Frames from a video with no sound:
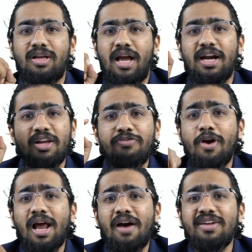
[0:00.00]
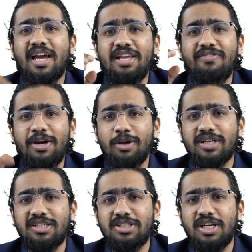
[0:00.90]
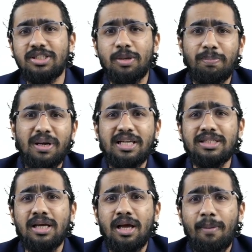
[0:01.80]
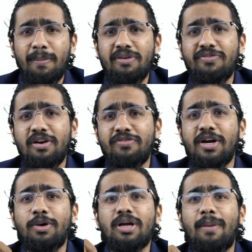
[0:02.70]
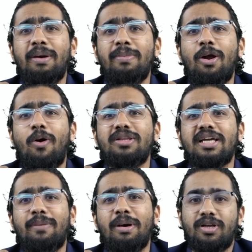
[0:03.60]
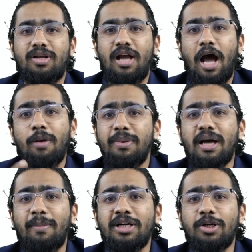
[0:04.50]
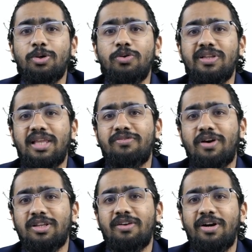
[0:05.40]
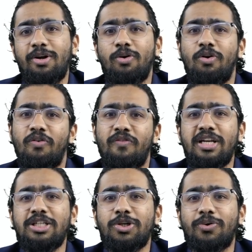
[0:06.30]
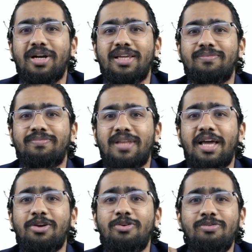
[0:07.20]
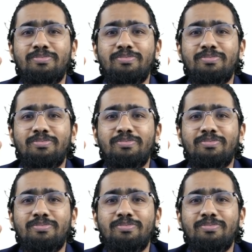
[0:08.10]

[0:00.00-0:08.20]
And if you are having any video suggestions, please feel free to comment below on the comment box. I'll be coming to you with a further video very shortly. Thank you.